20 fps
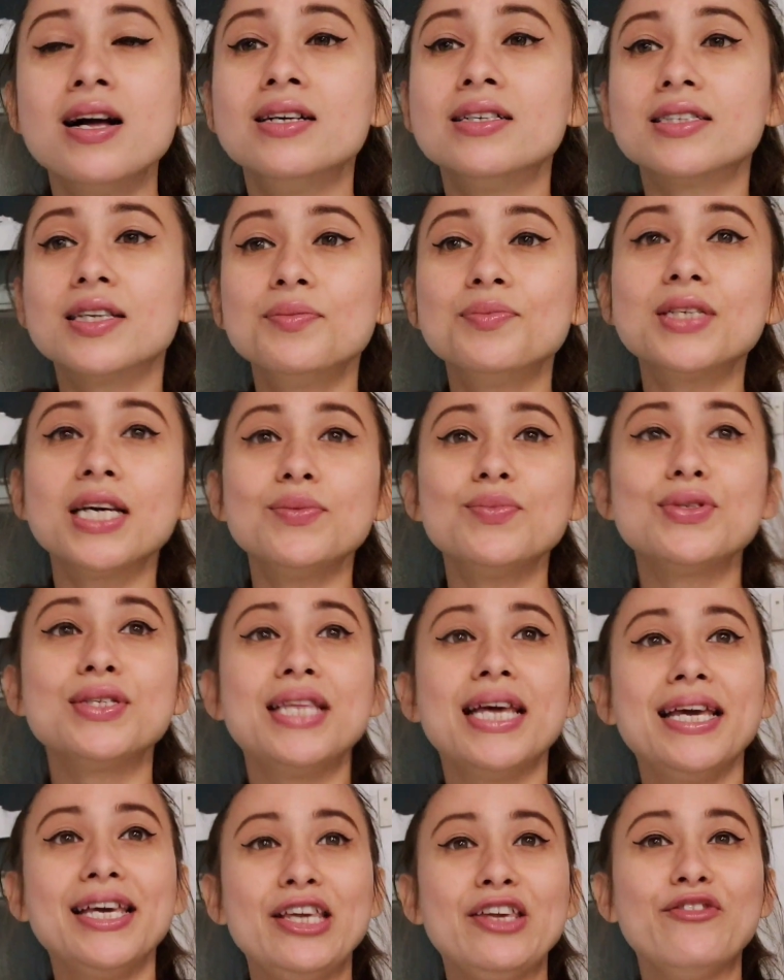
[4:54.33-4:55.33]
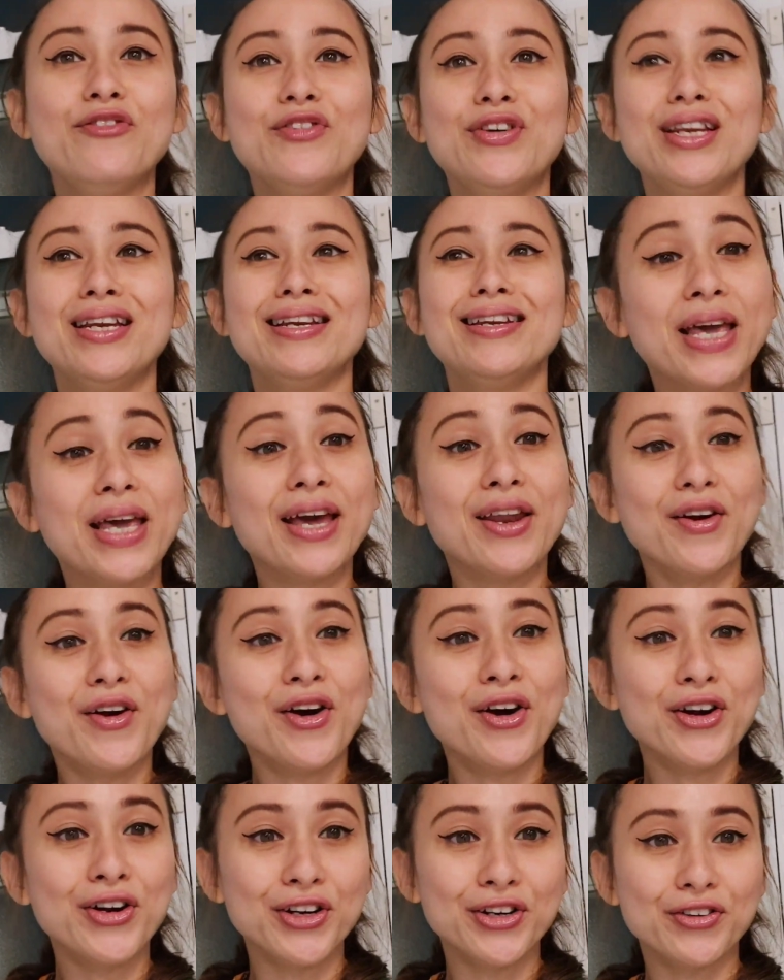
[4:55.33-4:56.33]
Sometimes they even get
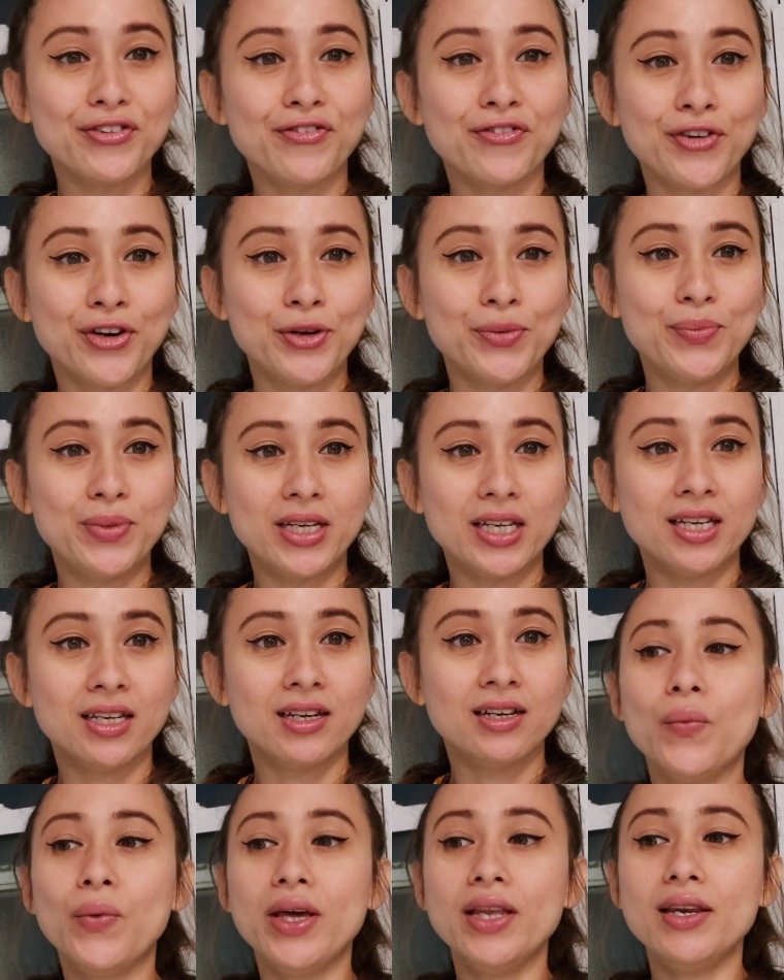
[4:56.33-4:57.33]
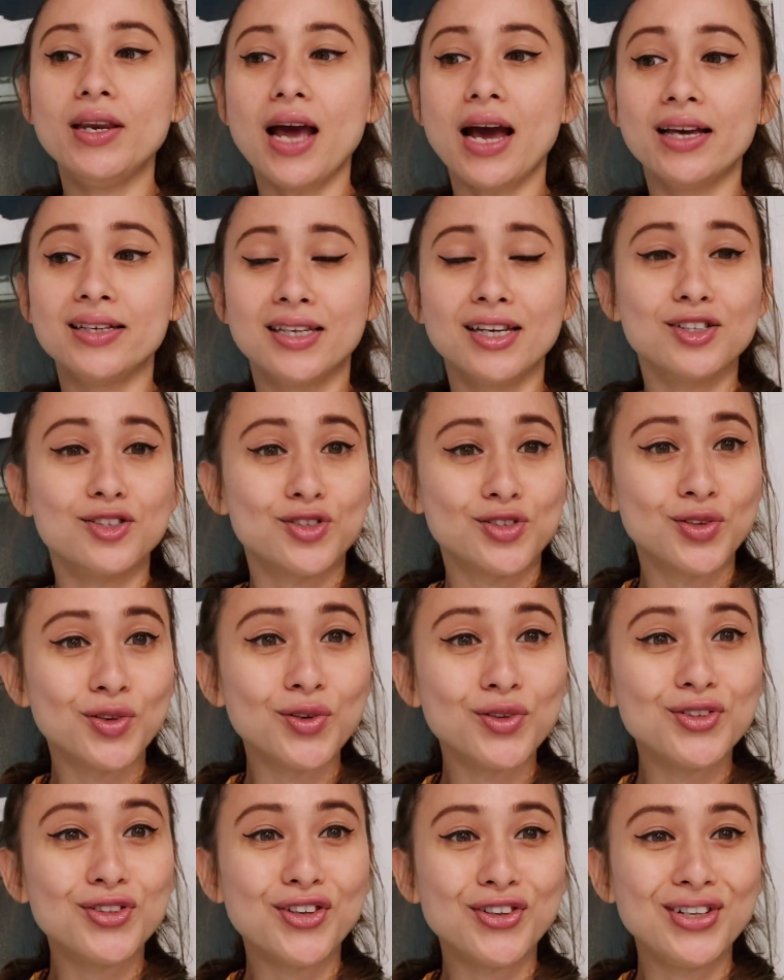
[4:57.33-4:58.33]
hurt for me when I get
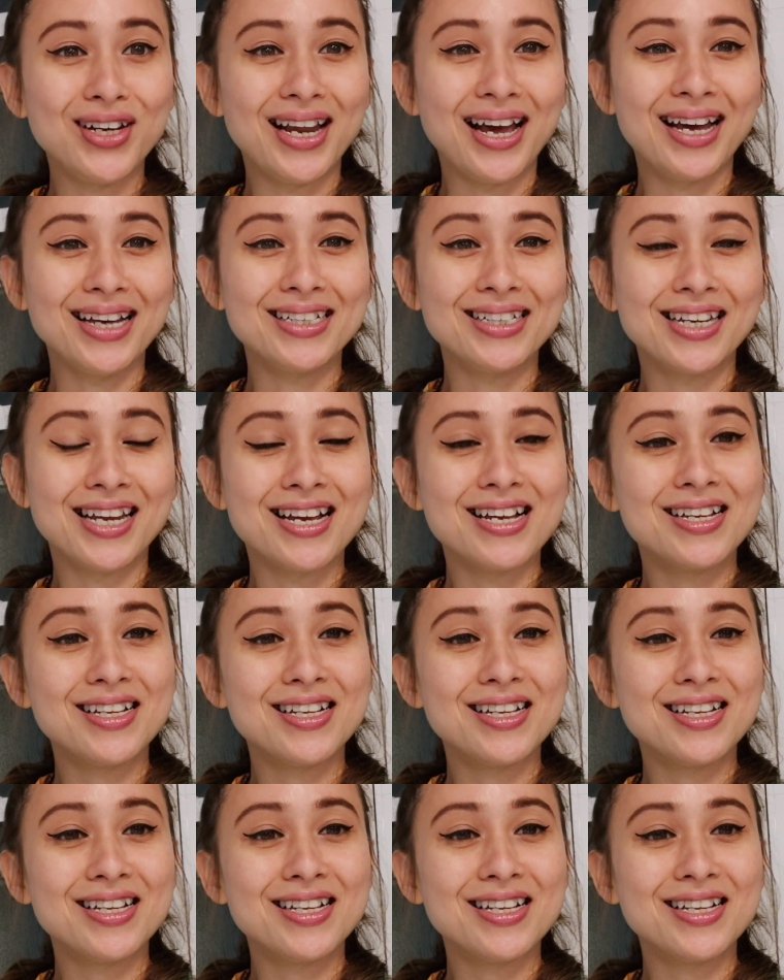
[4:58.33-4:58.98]
trolled online